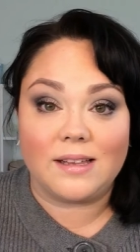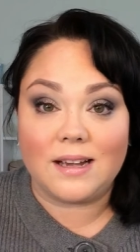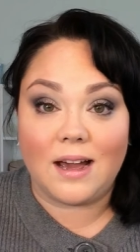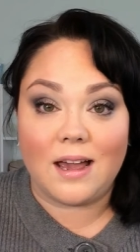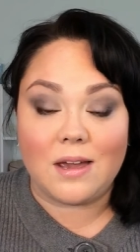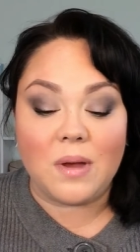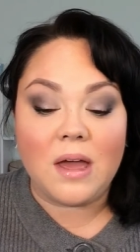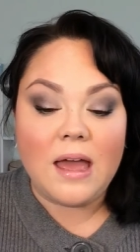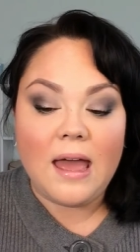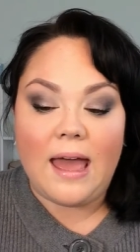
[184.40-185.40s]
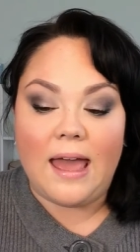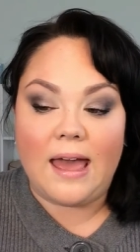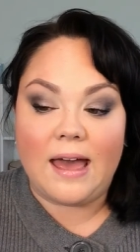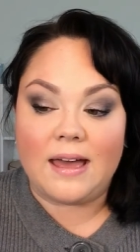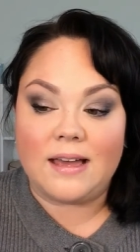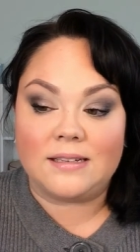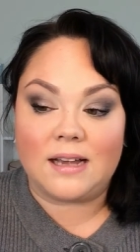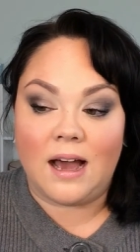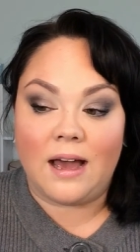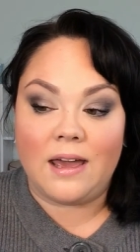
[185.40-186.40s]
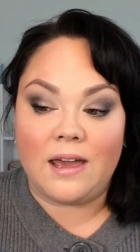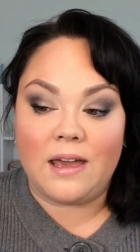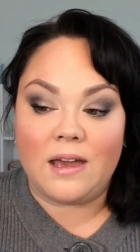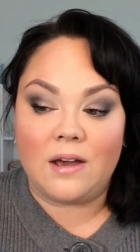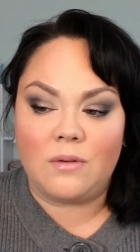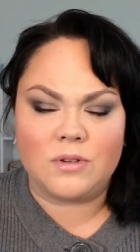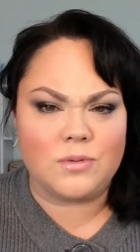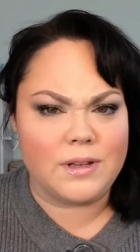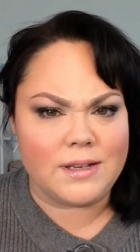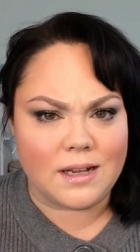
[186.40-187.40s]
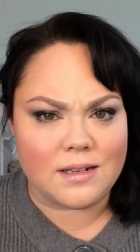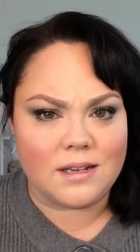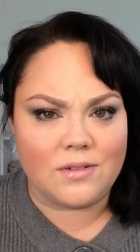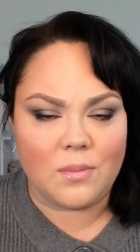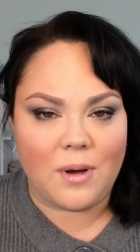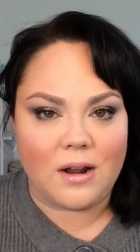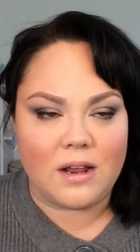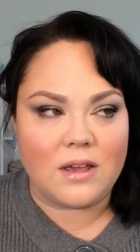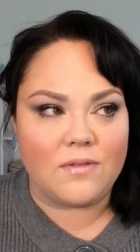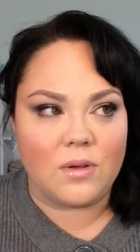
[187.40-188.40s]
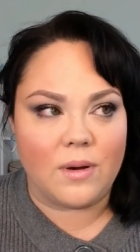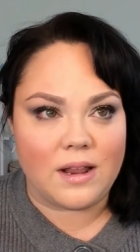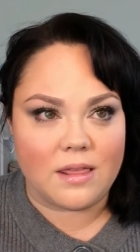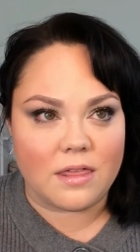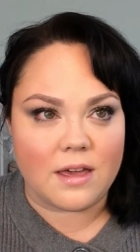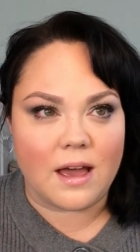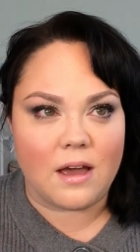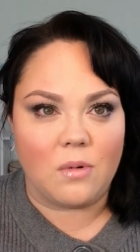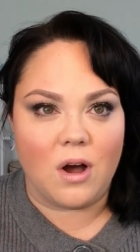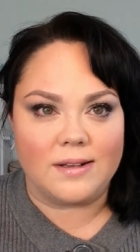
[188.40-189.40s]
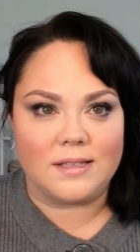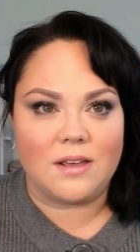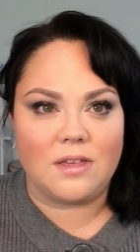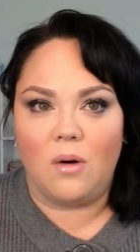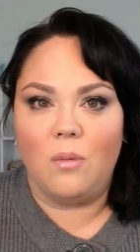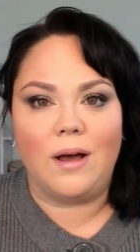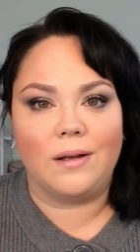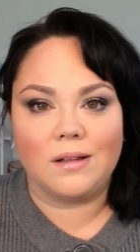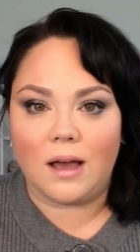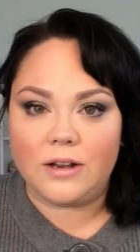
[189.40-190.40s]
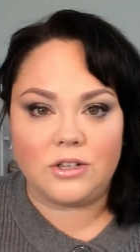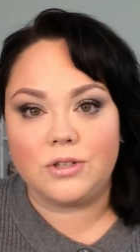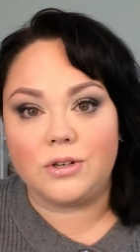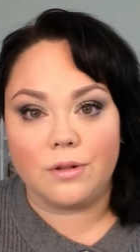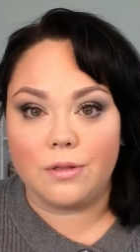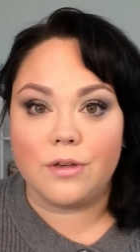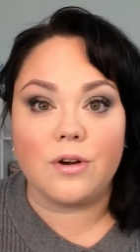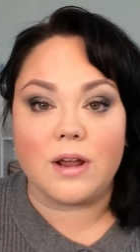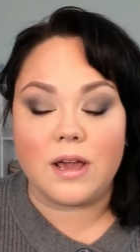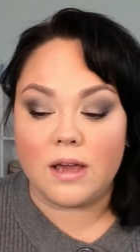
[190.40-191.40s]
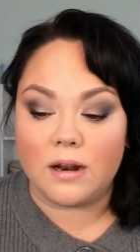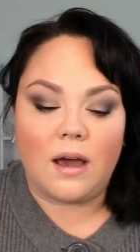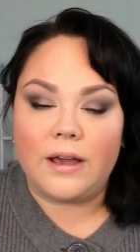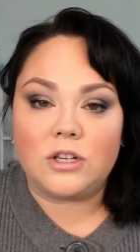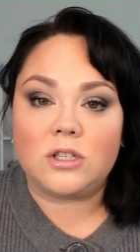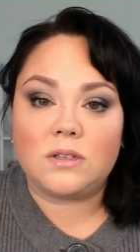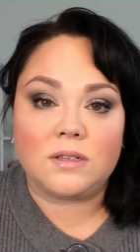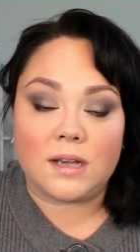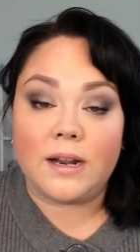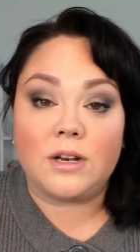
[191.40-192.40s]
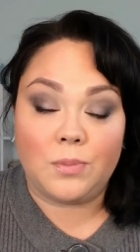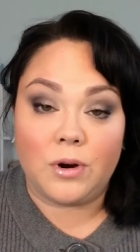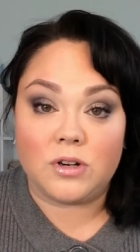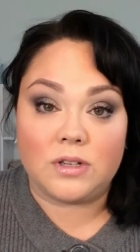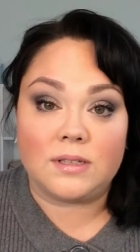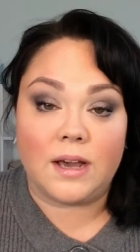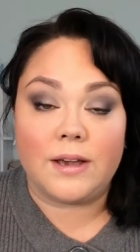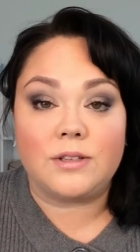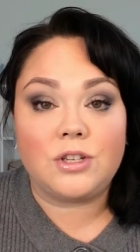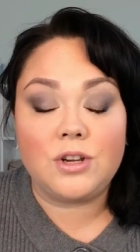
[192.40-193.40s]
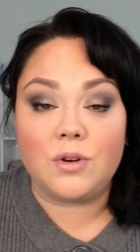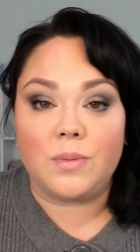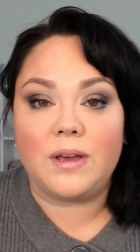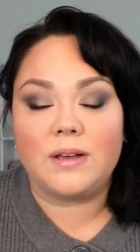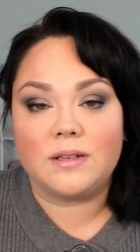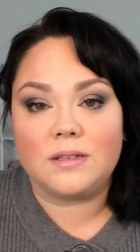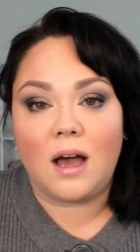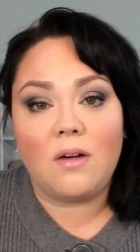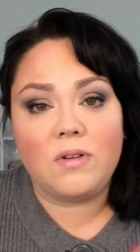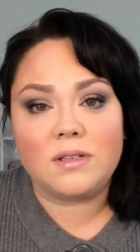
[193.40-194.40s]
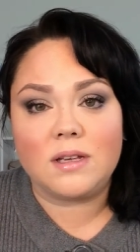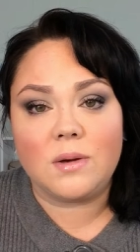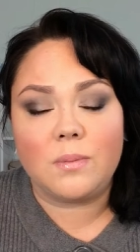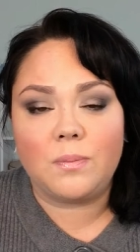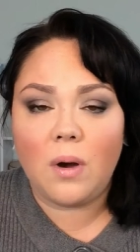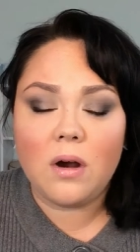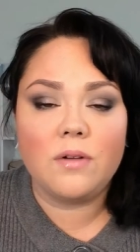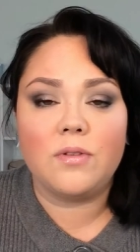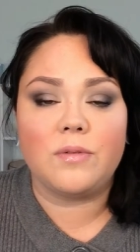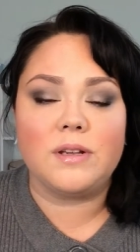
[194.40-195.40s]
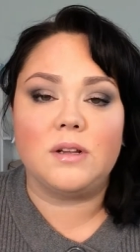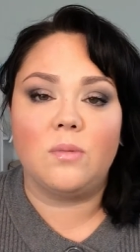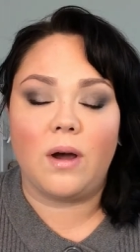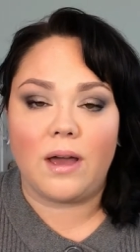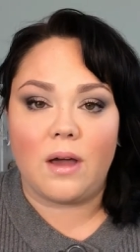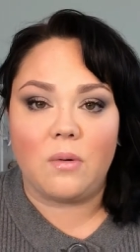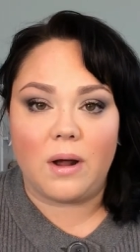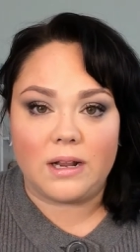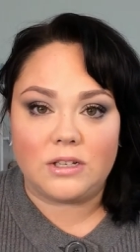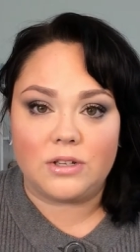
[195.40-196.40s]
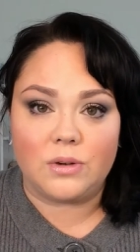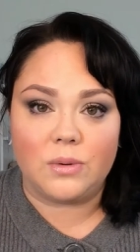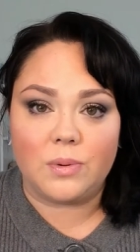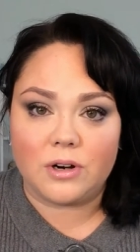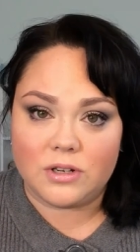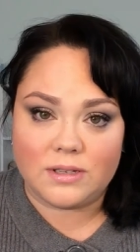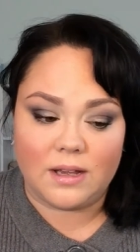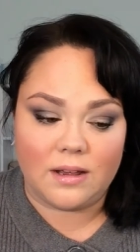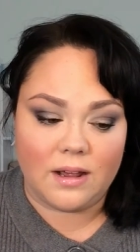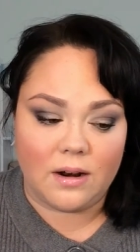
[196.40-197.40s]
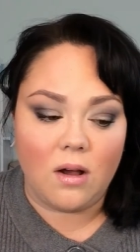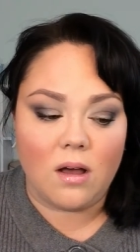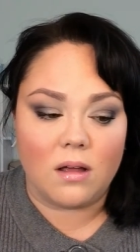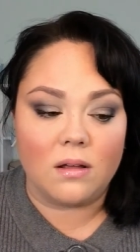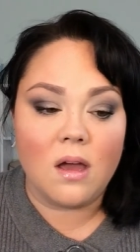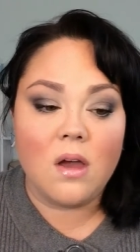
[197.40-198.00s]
the time and I was really sensitive about it, even though I didn't think I was, and I thought, well, I just turned thirty, and I just decided to purchase size two because obviously part of the reason why I wanted to purchase it at all